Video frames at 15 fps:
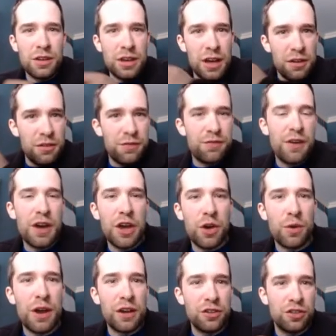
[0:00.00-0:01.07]

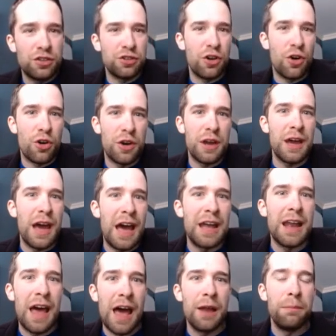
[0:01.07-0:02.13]
configuring starting
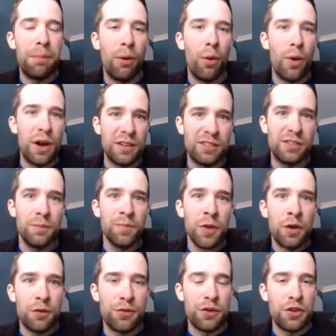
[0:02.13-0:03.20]
and end points
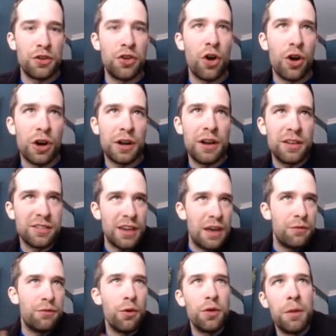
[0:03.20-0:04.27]
for the darkness
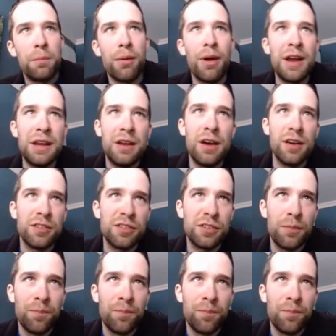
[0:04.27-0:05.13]
and for the brightness.